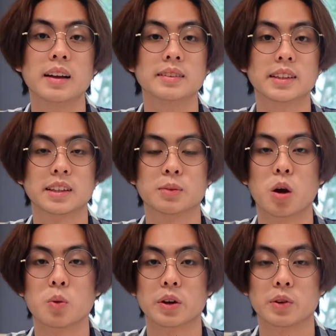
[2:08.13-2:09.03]
This is
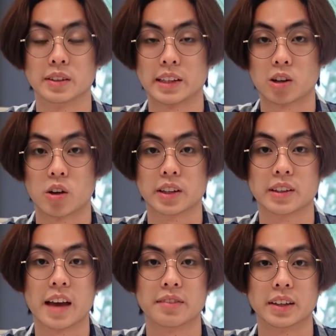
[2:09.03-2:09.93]
more rigorous and
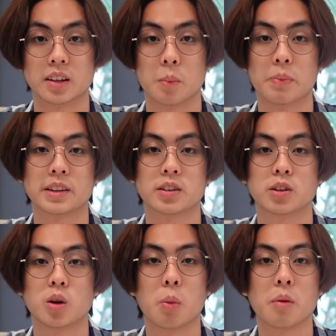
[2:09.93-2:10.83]
content-heavy compared to the
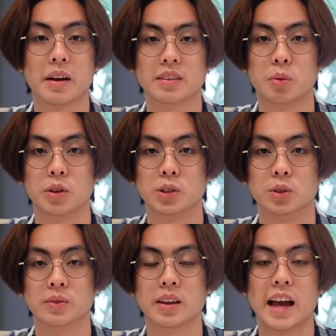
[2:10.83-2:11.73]
normal maths
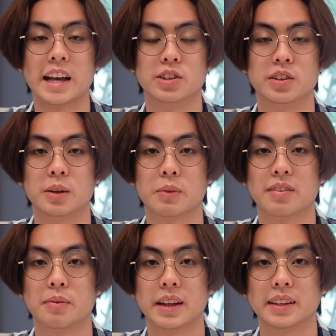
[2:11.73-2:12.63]
module, Engineering
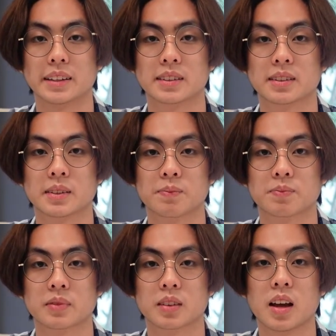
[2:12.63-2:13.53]
Mathematics.
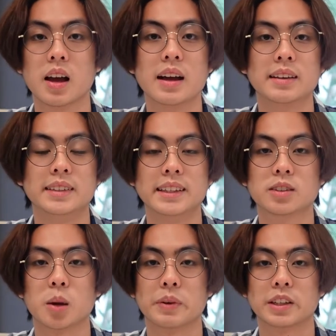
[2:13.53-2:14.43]
These
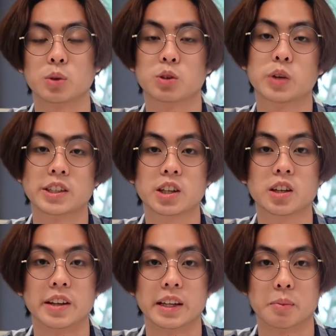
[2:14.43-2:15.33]
topics will stretch your
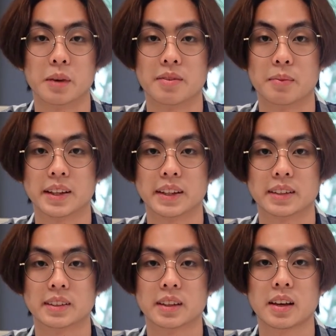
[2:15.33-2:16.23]
learning in
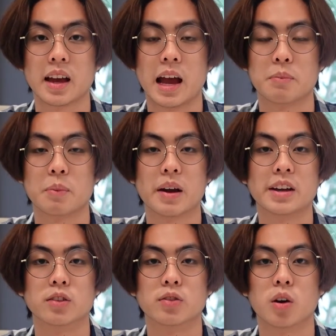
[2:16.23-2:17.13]
mathematics and prepare
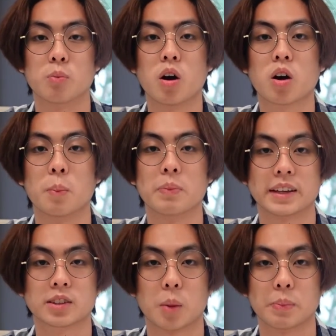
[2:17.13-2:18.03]
you for more
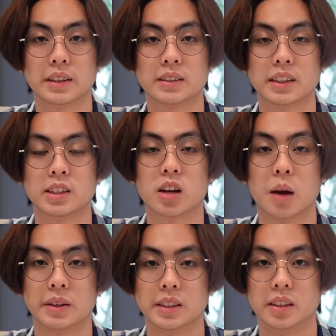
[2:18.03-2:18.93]
complex topics in your
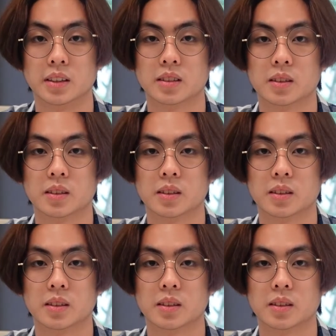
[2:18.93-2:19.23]
coming years.